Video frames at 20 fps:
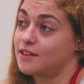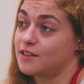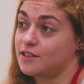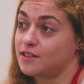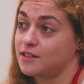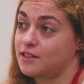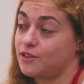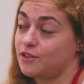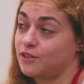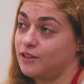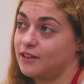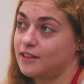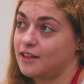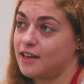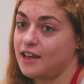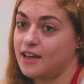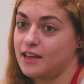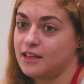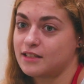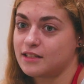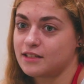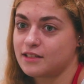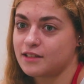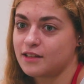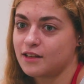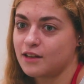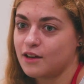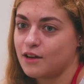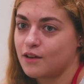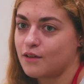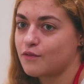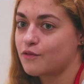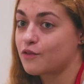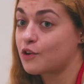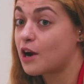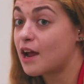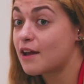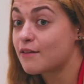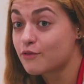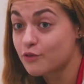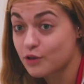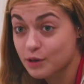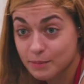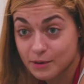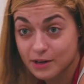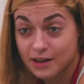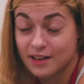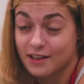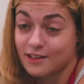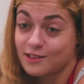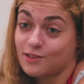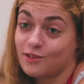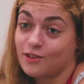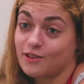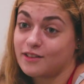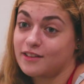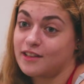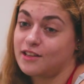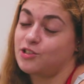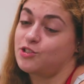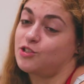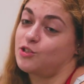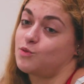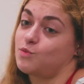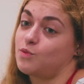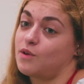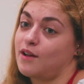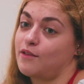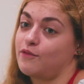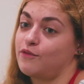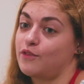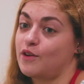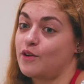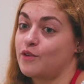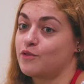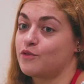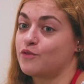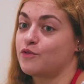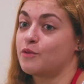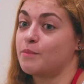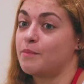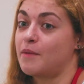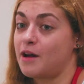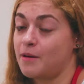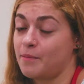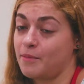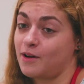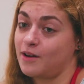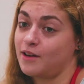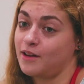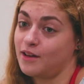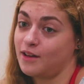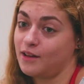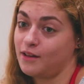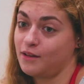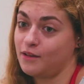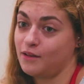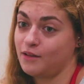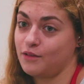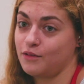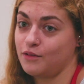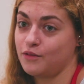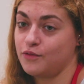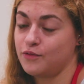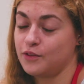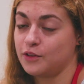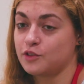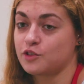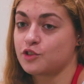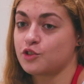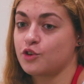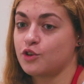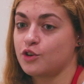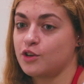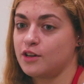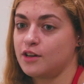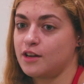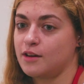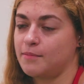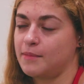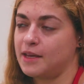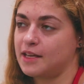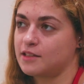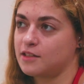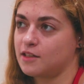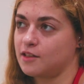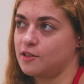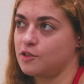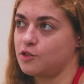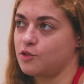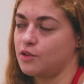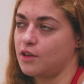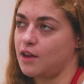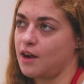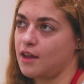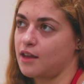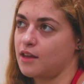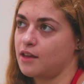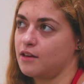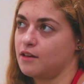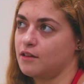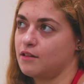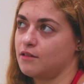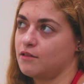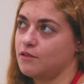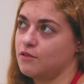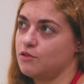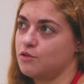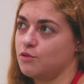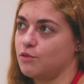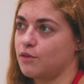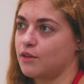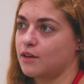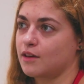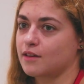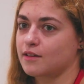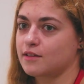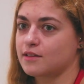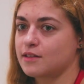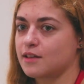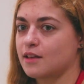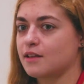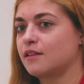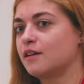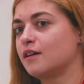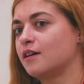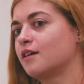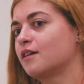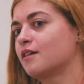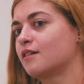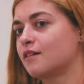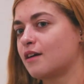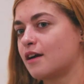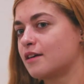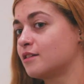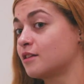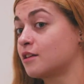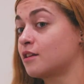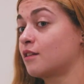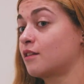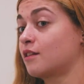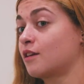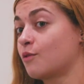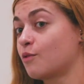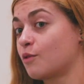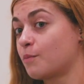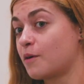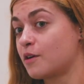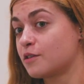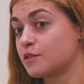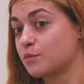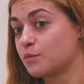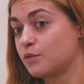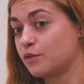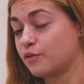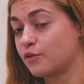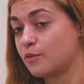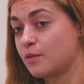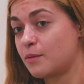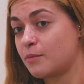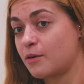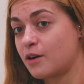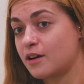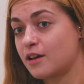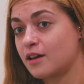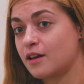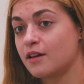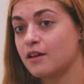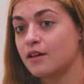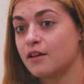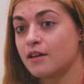necessarily the case for everybody, as long that's just what I found for my body. Feels good and makes it so that I can do things that like I didn't think were possible for my body,